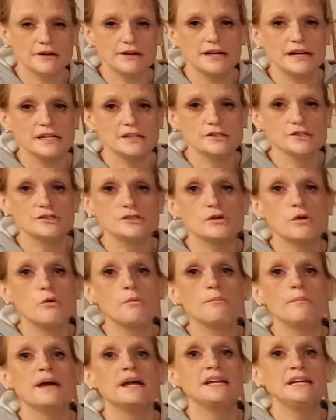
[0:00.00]
It had so
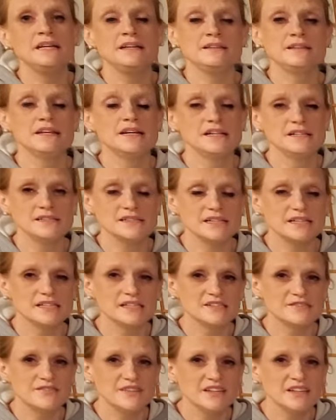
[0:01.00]
many things that
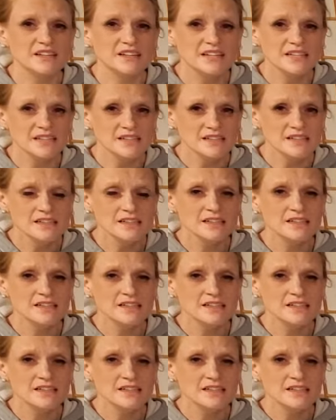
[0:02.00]
it's feeling